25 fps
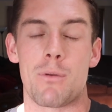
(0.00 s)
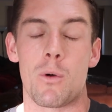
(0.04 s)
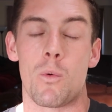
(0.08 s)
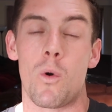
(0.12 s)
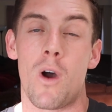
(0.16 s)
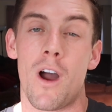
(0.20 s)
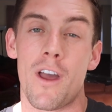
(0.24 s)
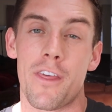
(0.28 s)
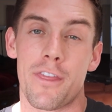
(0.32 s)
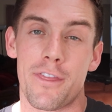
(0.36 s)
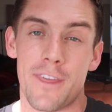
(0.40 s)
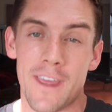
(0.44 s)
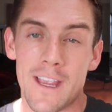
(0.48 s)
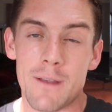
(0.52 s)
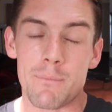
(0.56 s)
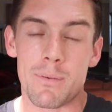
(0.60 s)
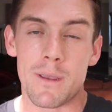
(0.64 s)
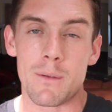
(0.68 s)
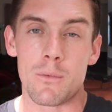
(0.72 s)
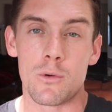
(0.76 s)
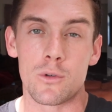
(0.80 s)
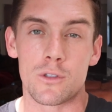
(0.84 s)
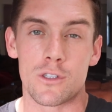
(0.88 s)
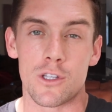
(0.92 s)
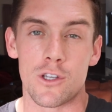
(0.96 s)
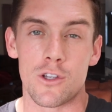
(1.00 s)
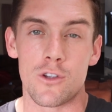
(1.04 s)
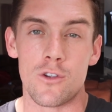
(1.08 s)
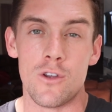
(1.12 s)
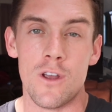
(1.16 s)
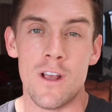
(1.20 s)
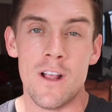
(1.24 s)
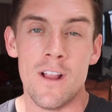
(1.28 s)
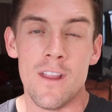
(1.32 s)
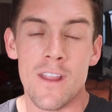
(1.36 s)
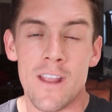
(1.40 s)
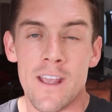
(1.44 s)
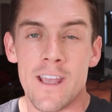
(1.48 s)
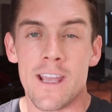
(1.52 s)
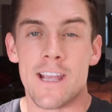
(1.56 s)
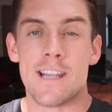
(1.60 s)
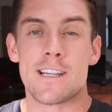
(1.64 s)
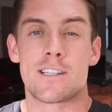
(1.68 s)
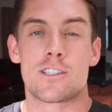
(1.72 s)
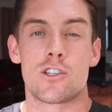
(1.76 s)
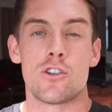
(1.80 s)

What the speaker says: But what I think people do is